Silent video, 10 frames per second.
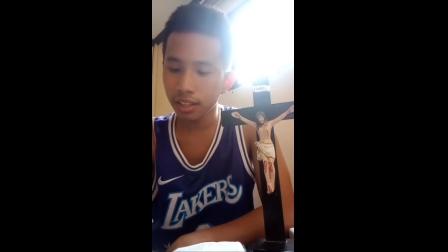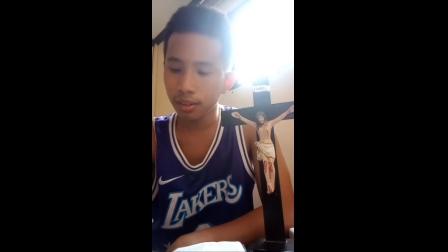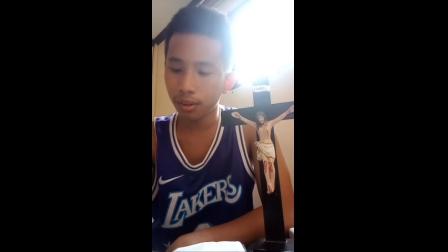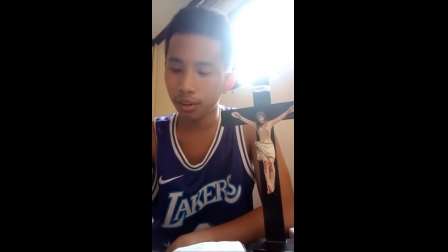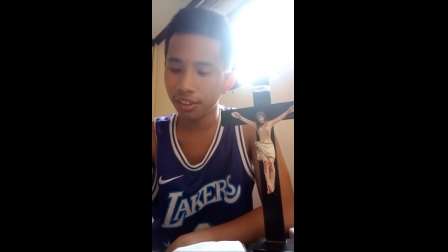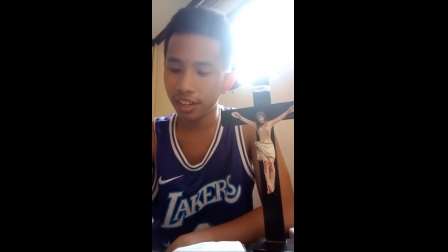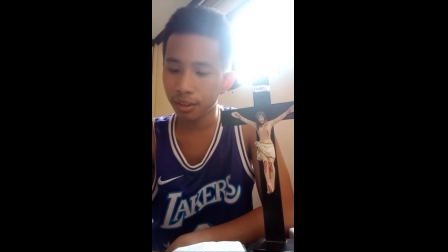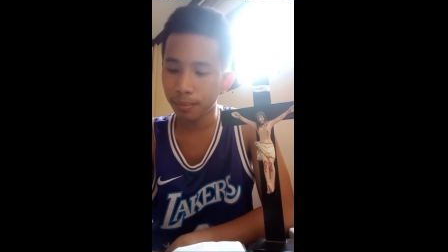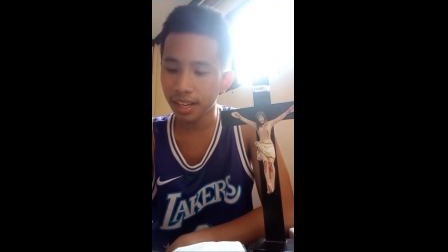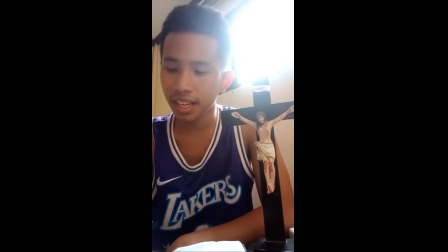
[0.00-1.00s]
you honor and
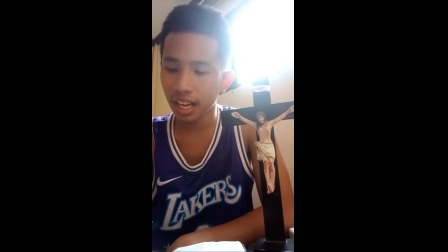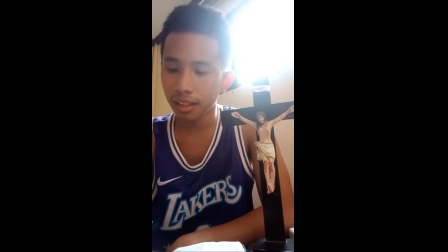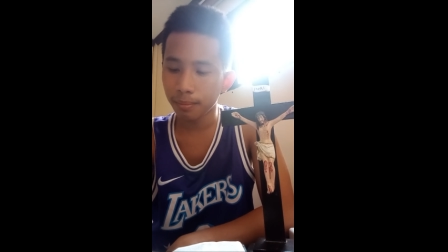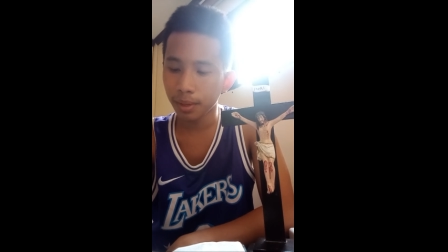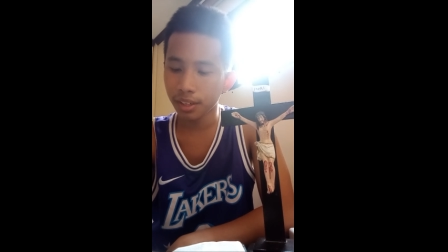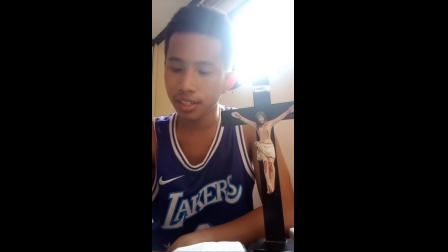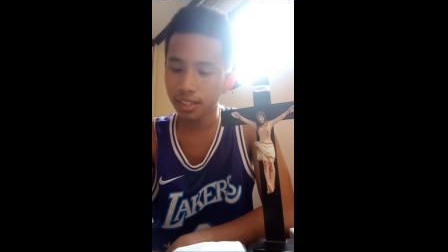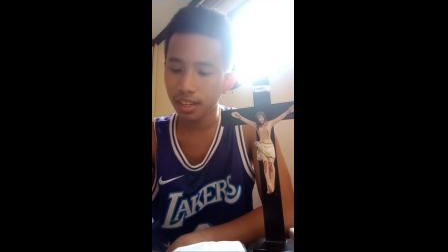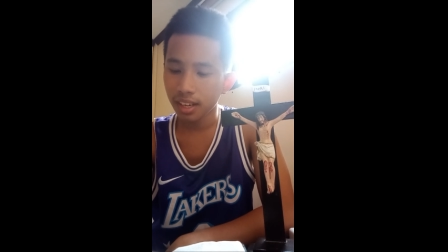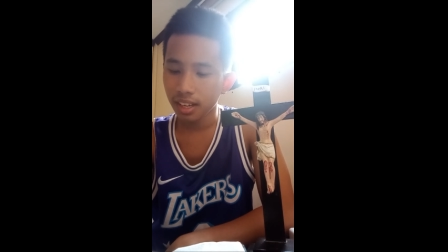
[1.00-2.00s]
obey God,
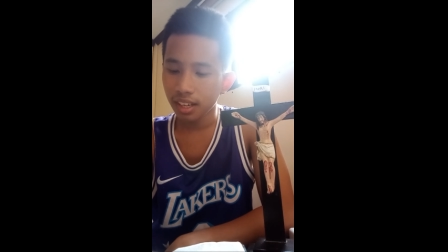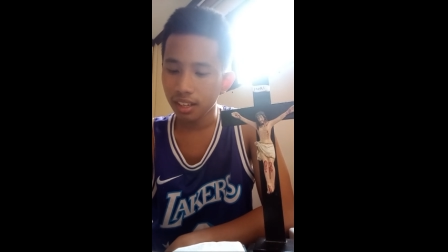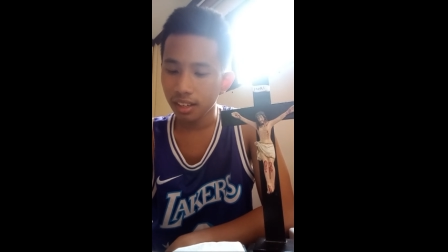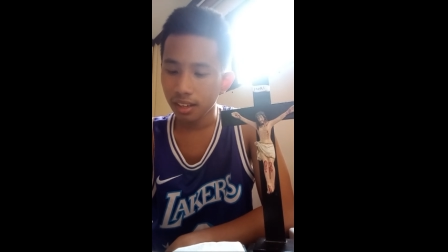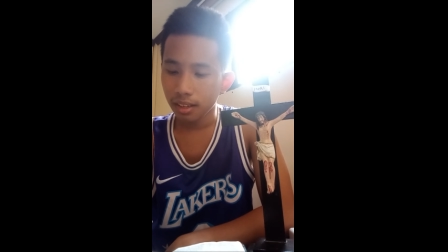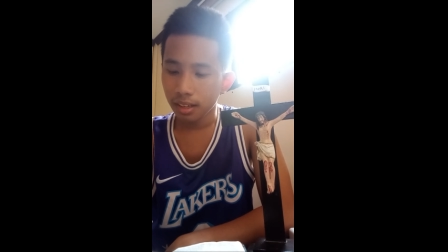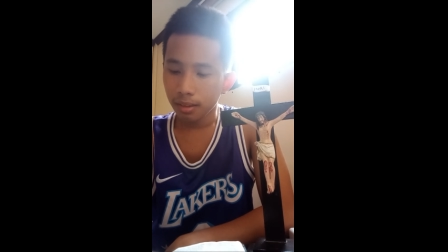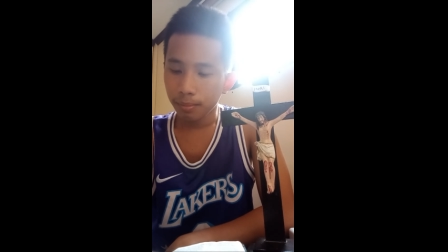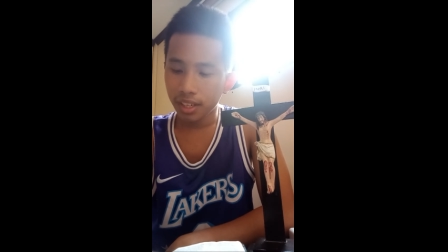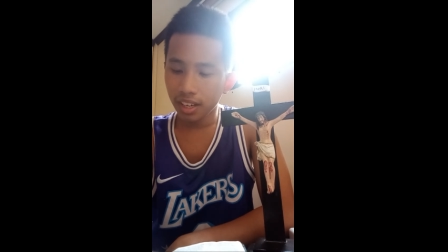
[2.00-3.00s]
because
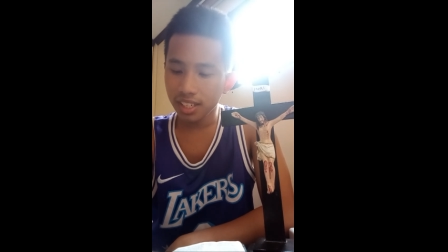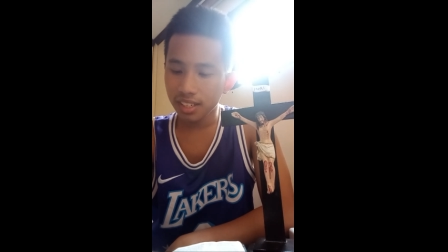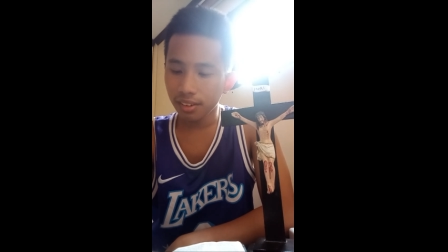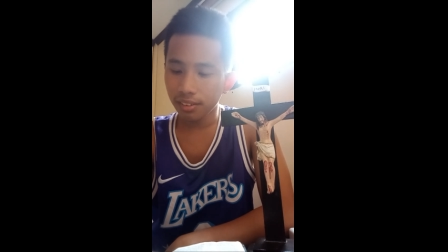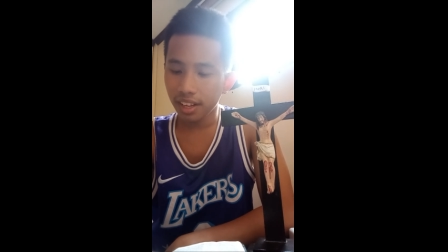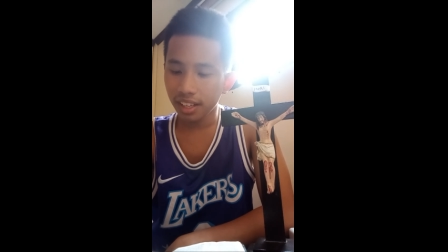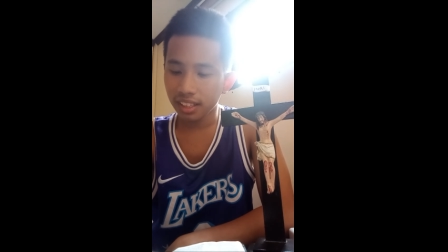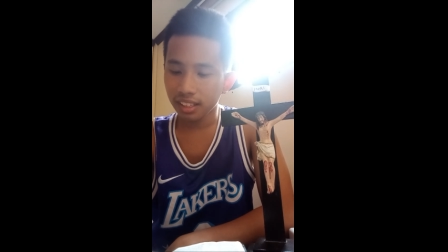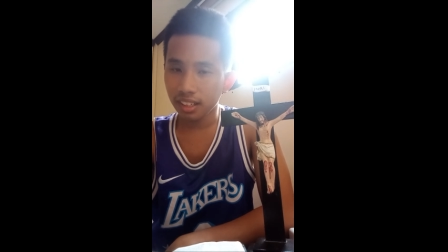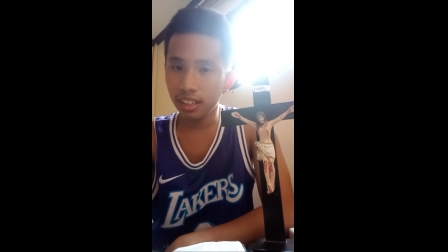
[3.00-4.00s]
you not
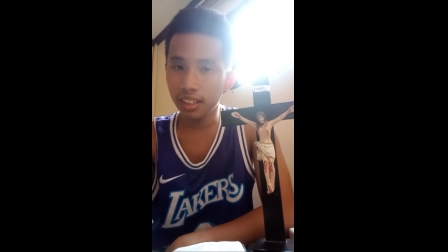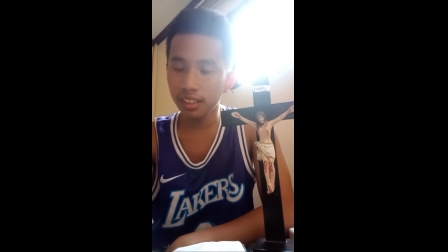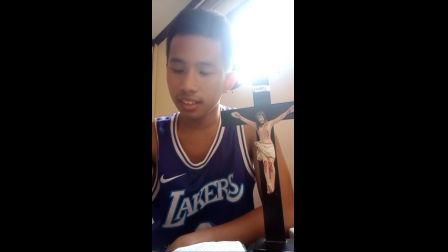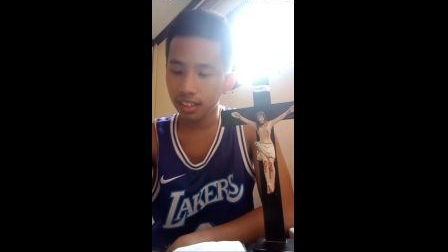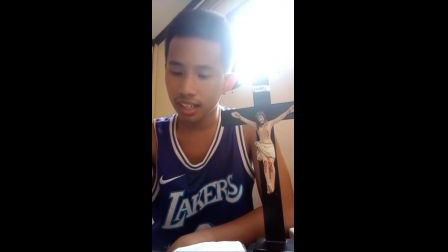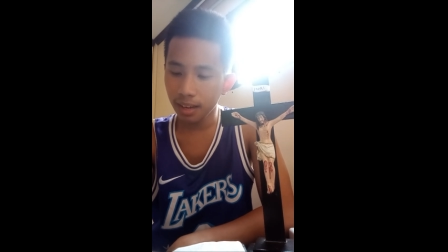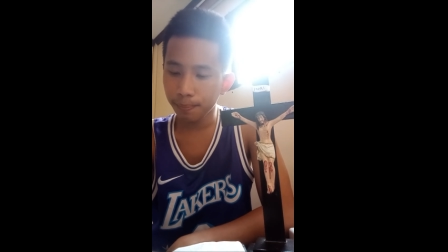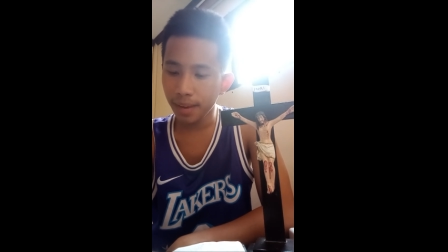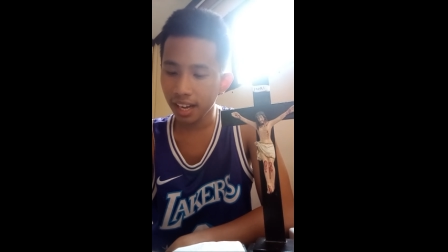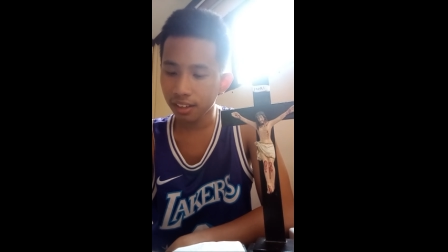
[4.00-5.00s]
kept
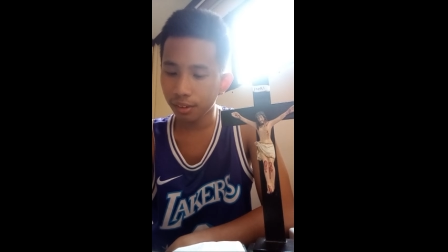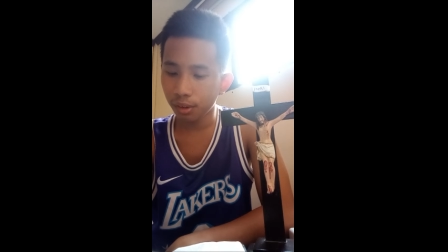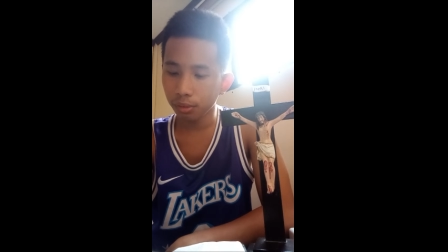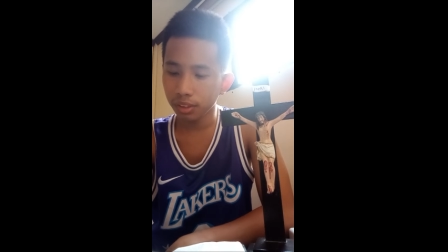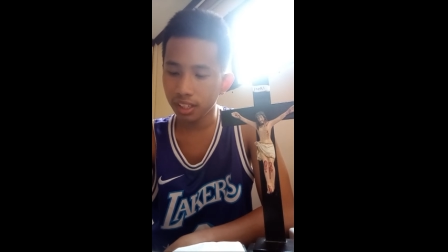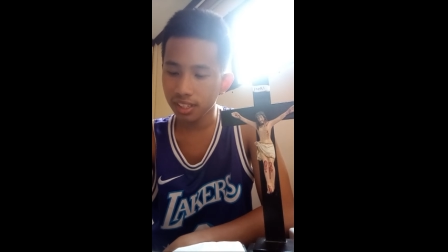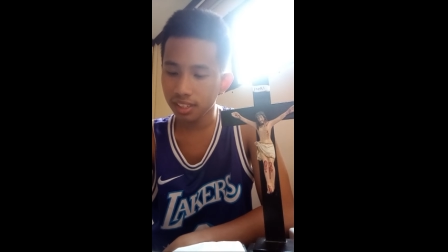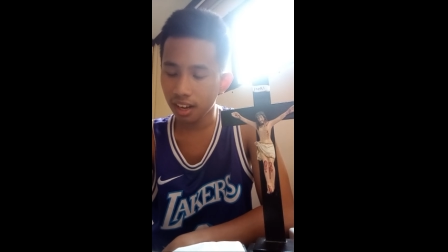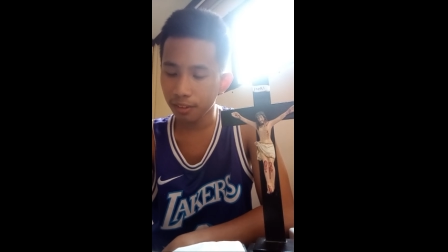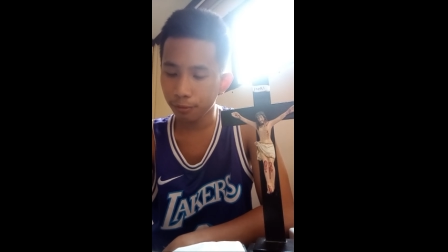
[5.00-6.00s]
back your only
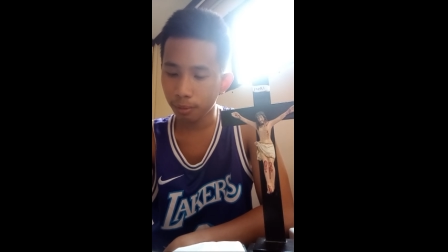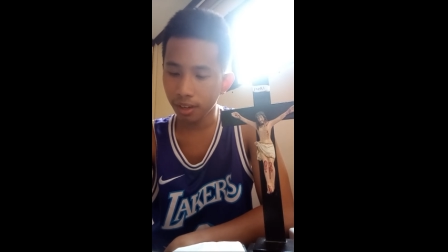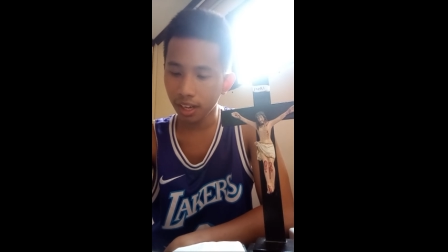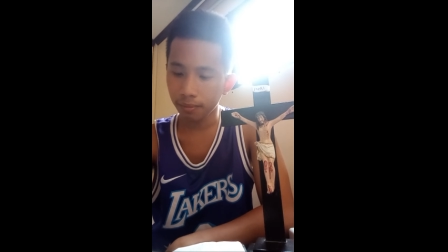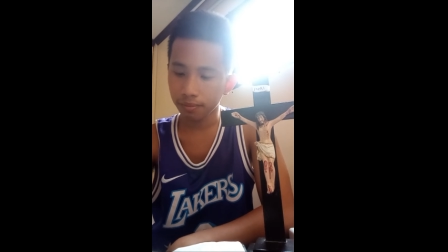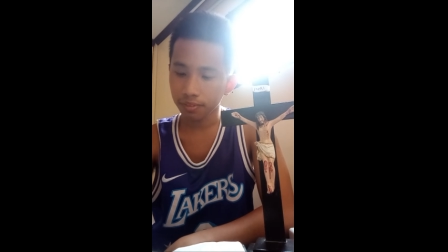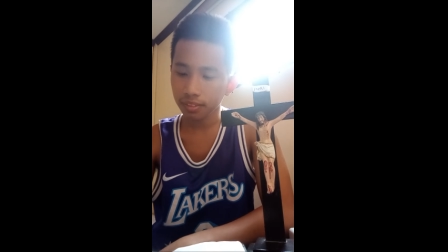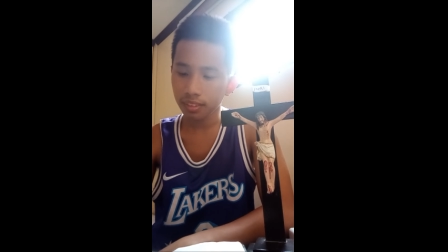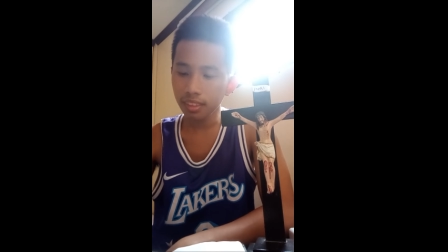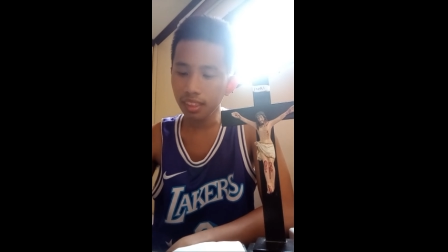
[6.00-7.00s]
son from him.
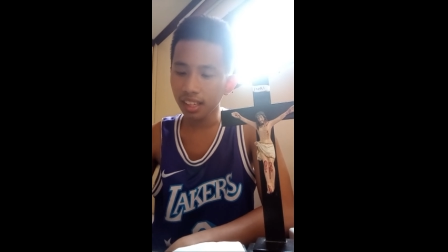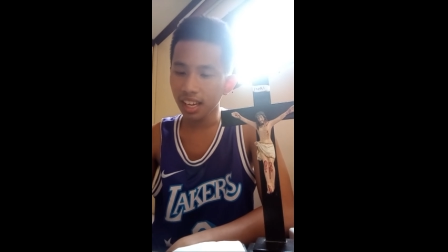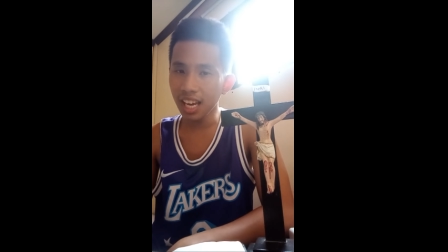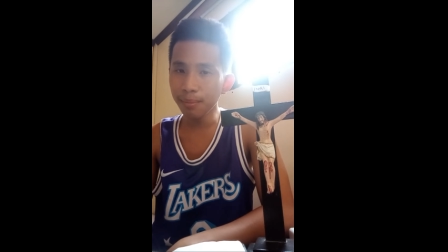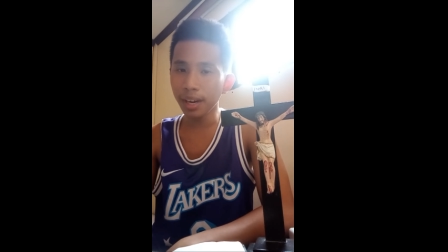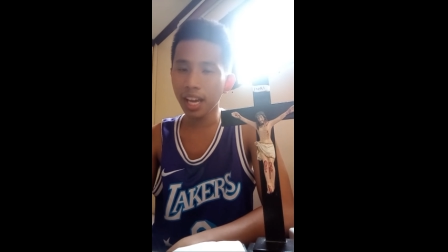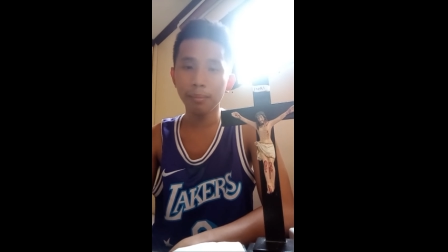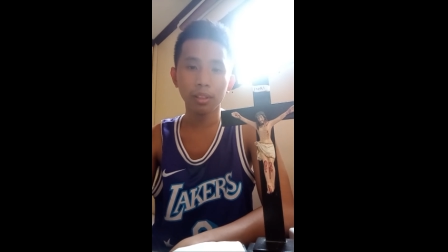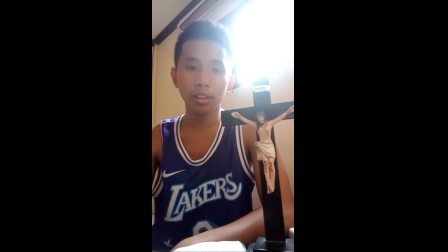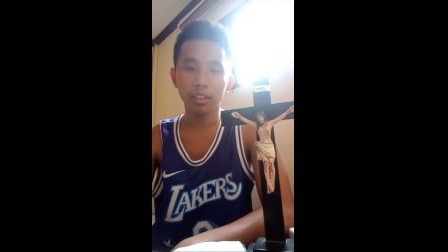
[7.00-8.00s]

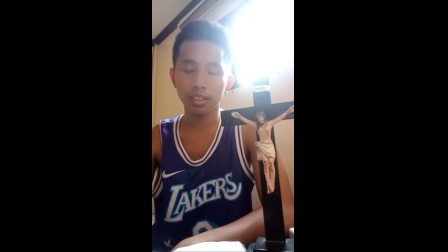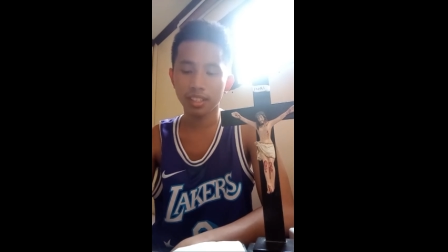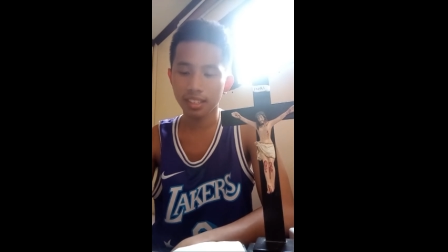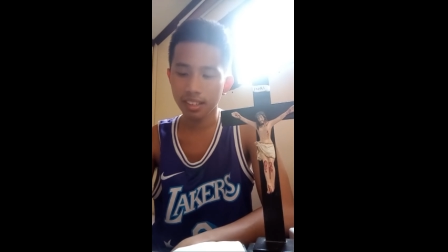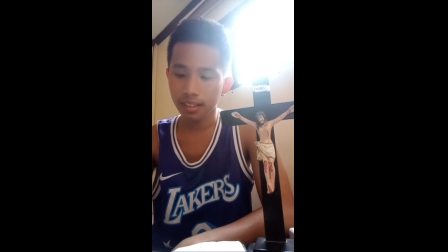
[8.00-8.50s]
Abraham looked